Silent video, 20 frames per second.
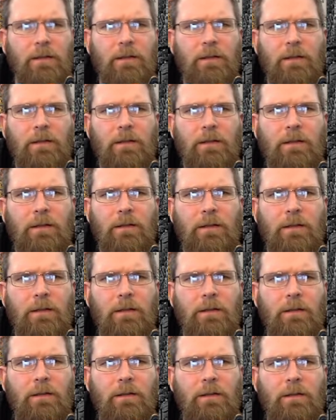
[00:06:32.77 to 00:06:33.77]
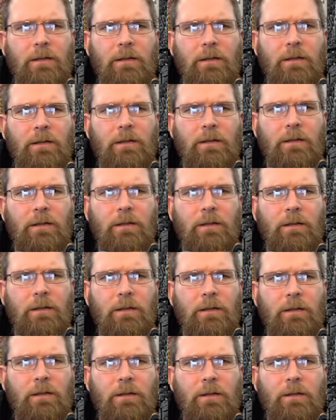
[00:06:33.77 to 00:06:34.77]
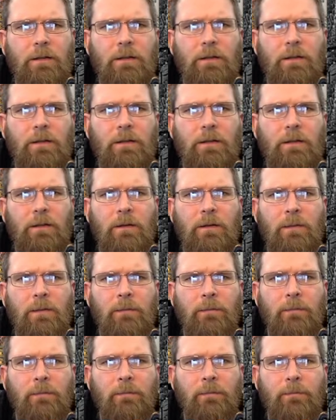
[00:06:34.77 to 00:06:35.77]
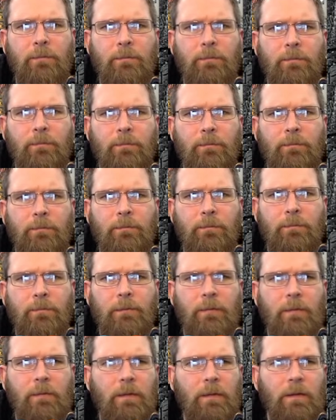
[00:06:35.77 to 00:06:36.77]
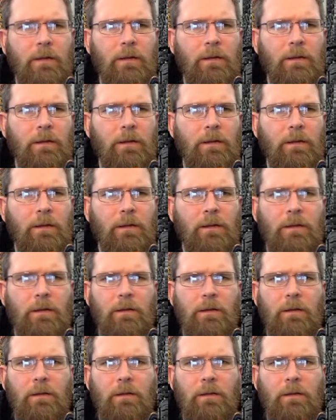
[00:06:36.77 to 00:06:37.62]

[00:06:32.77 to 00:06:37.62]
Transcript: [no speech]